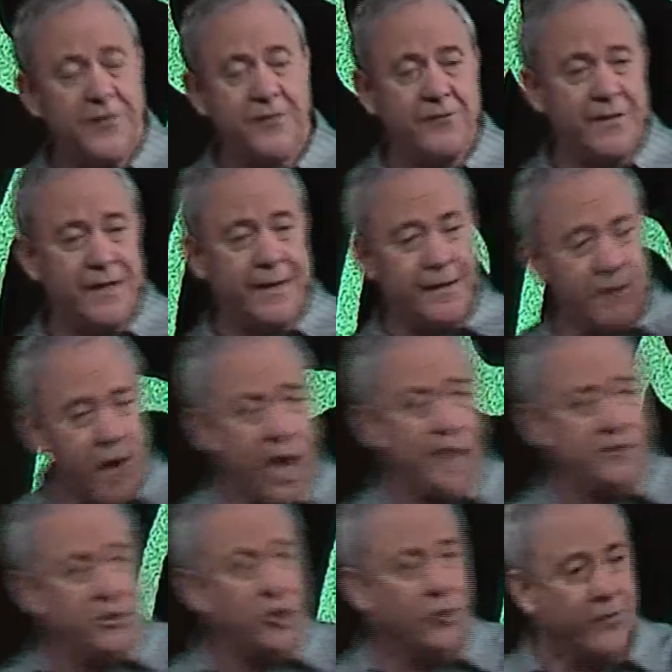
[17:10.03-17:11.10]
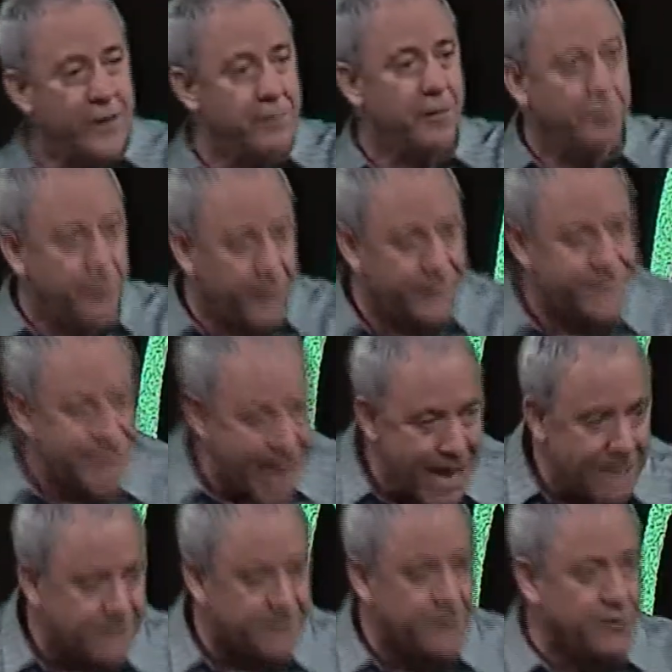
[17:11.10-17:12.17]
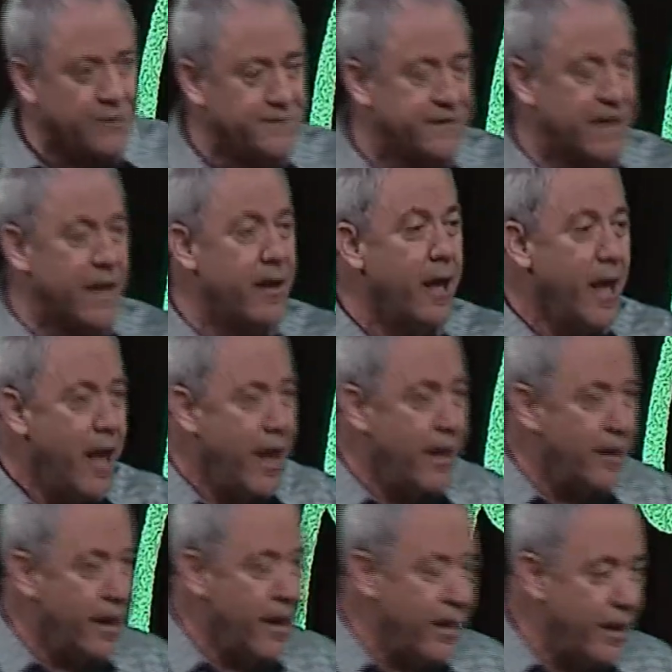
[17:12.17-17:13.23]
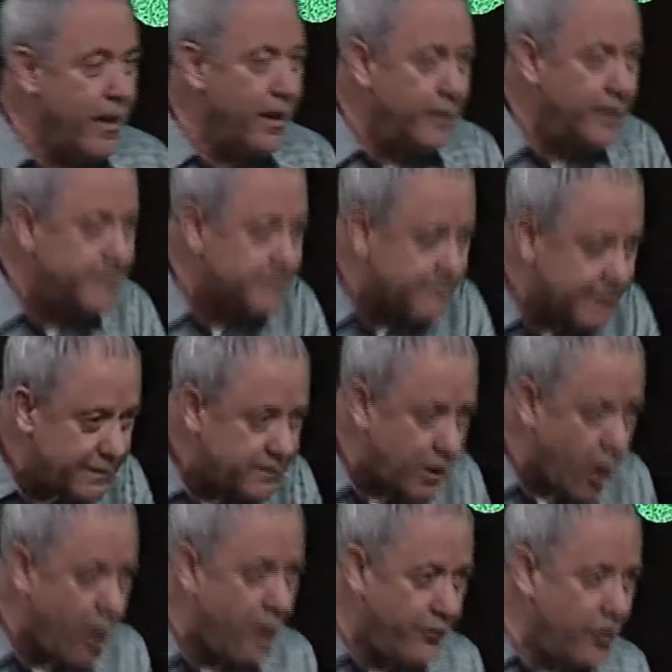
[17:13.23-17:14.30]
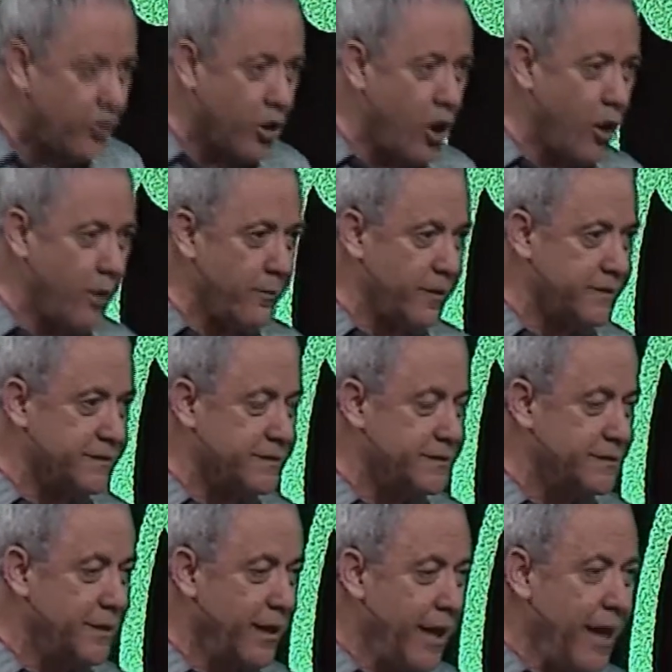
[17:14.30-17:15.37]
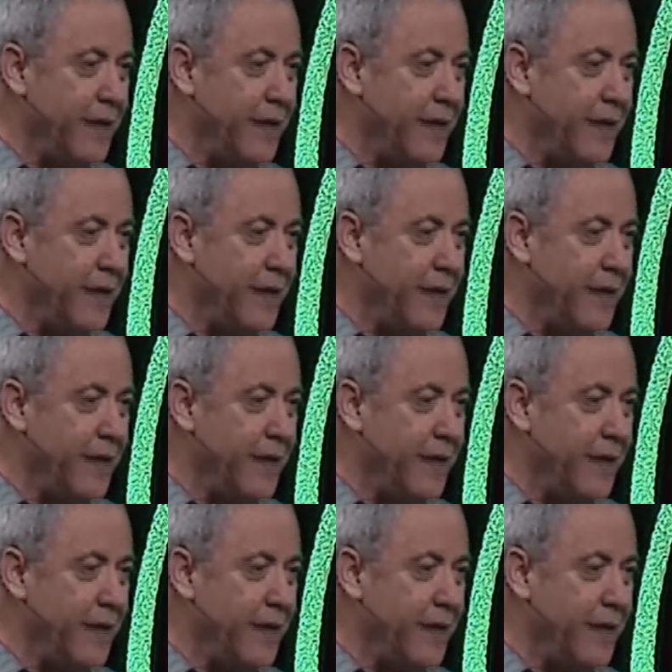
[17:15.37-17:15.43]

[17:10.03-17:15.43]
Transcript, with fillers: 15, God told them to put tassels and, and, and, and these things on their garments.